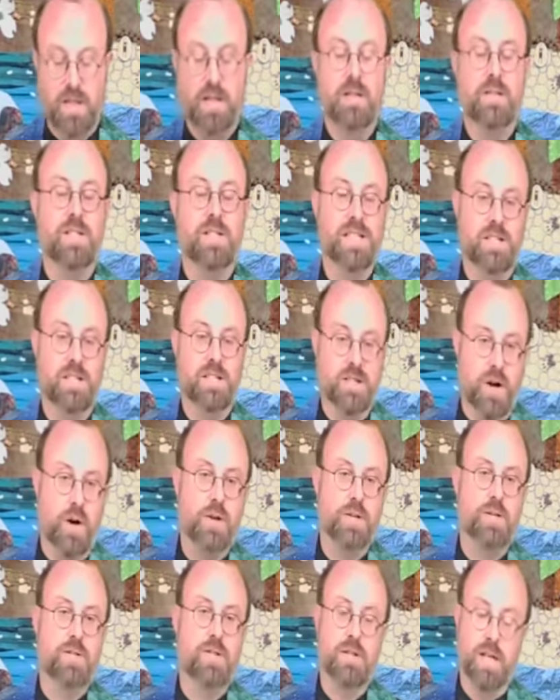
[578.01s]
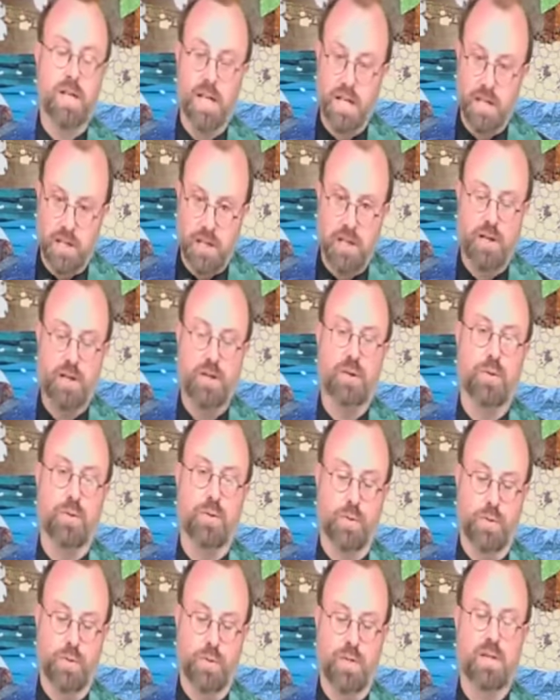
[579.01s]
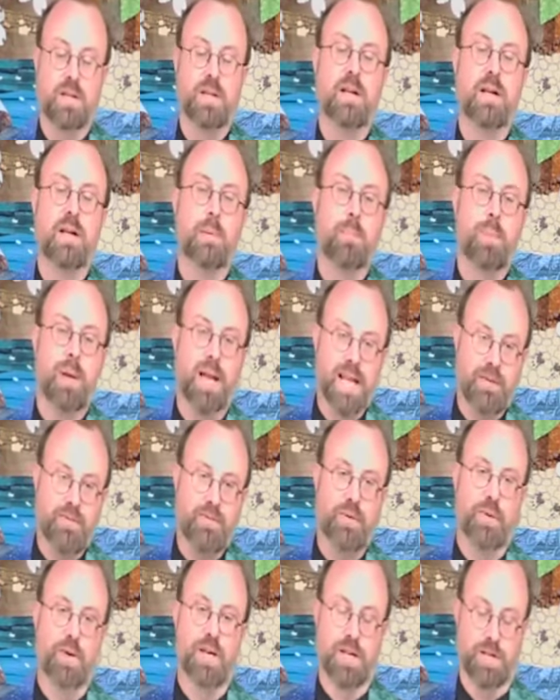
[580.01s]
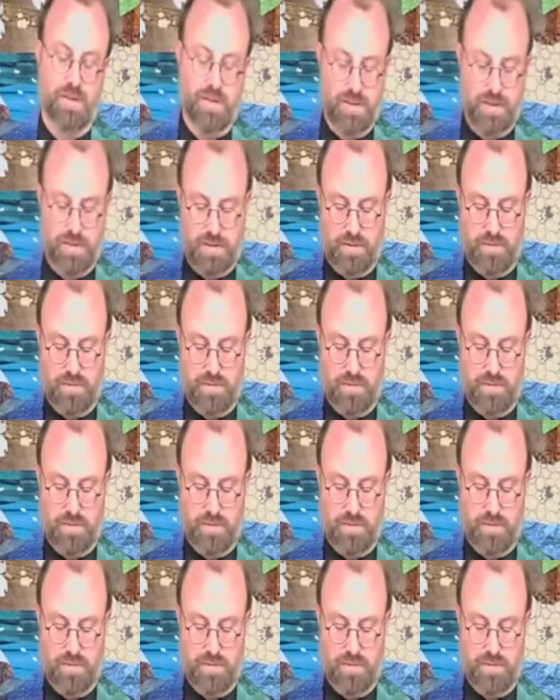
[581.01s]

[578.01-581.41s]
did not include playfulness.